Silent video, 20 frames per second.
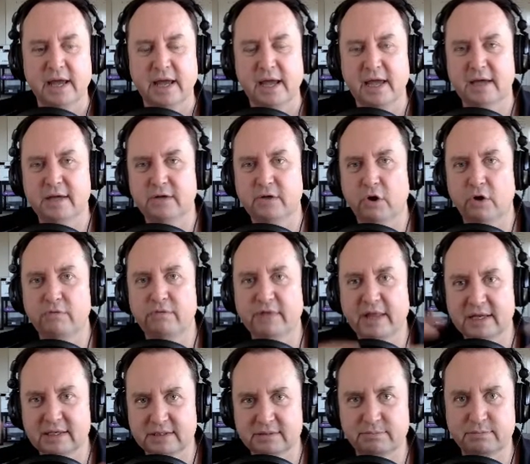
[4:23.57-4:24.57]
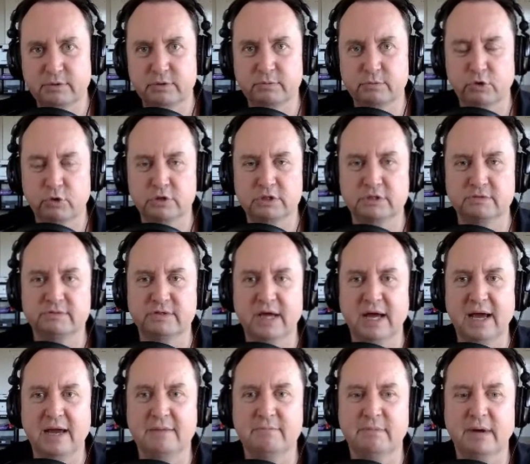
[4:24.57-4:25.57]
And over that course of
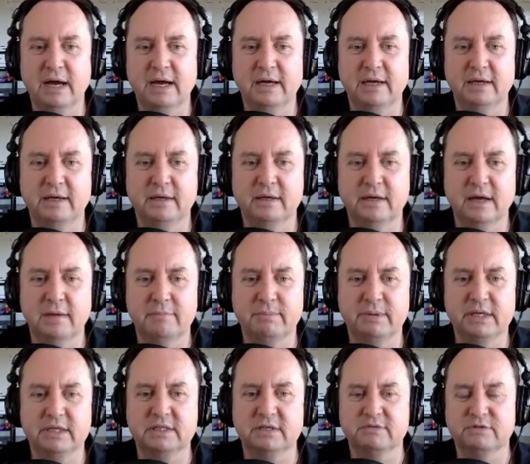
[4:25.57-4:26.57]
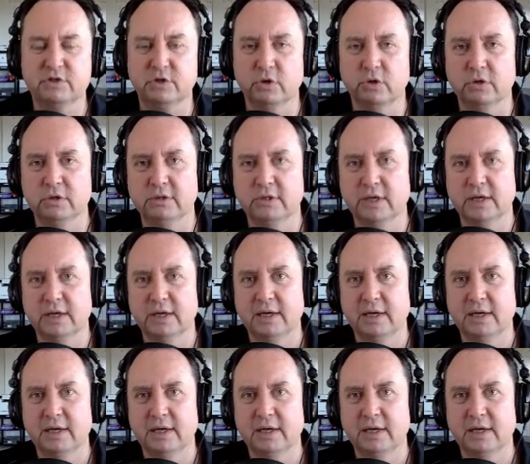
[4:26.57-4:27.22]
time, my companies have sold